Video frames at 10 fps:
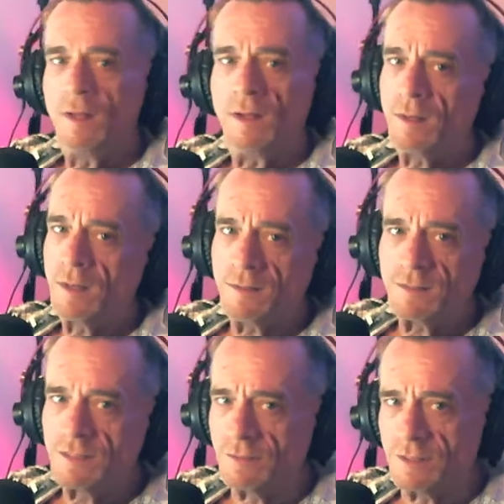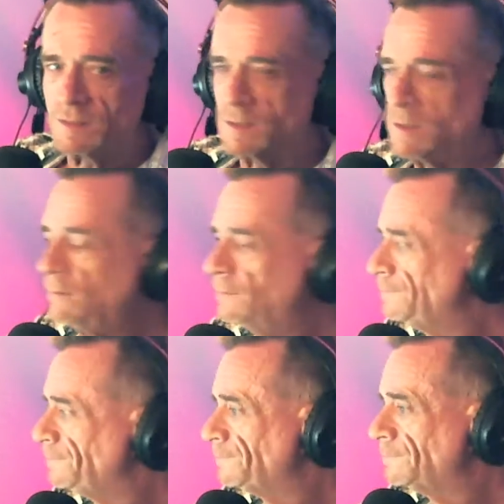Okay, seriously.
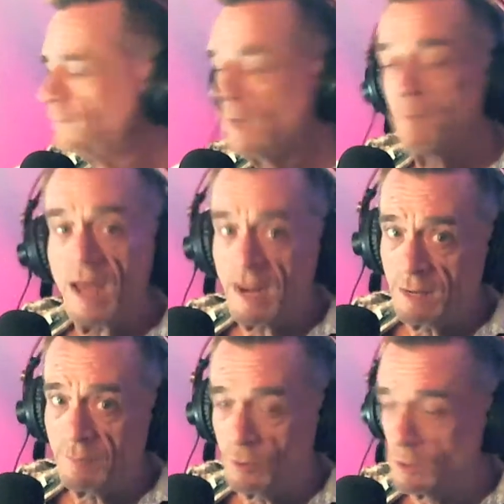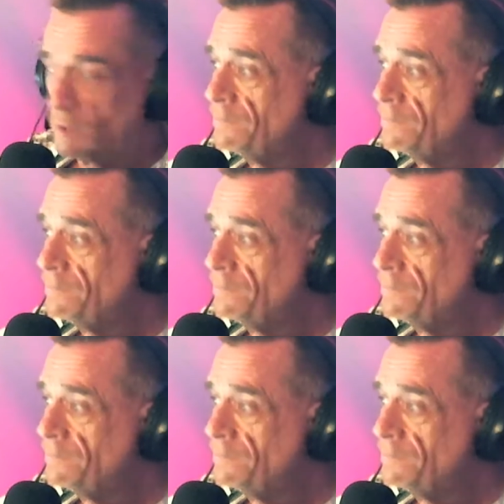Panic porn.